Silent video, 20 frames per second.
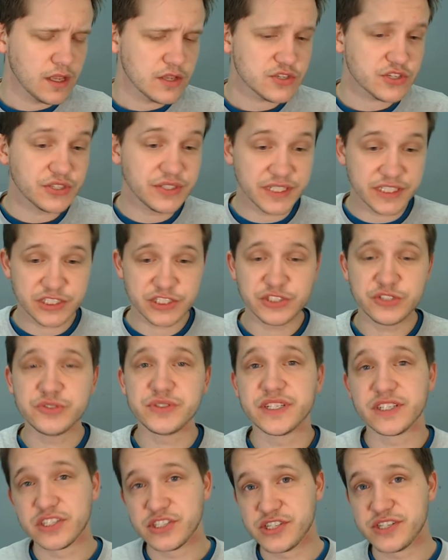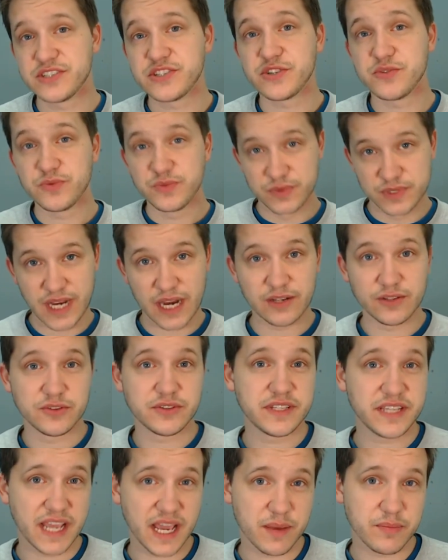So you did your due diligence. You
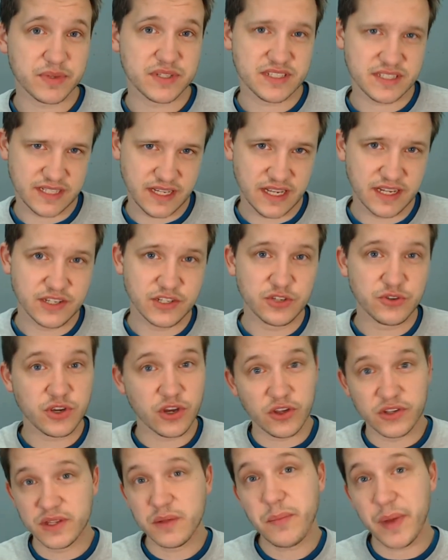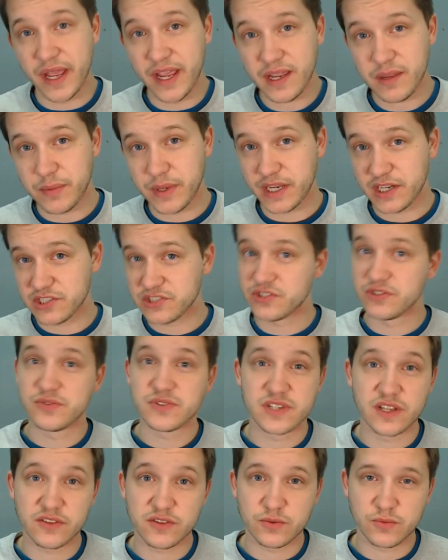download the app instead, and you called the bank, making sure
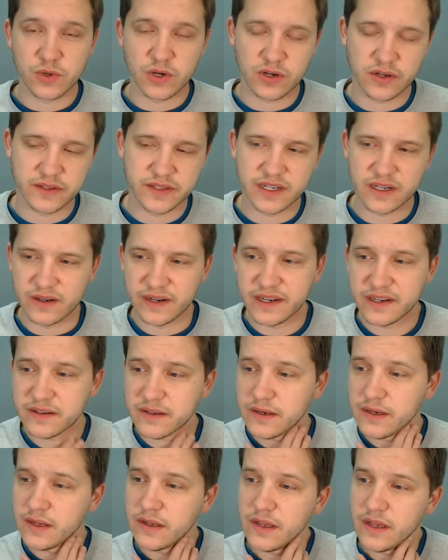there's nothing wrong on their end.